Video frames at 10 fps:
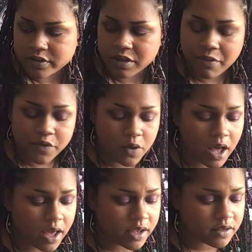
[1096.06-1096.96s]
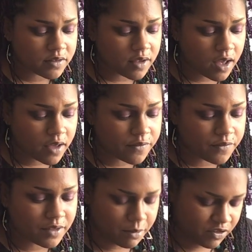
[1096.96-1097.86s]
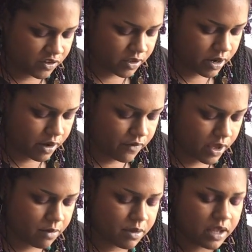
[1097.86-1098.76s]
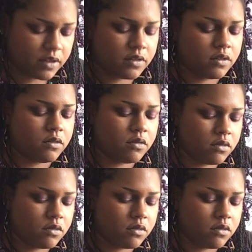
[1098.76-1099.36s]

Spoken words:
Some of you guys, let me just clarify it, because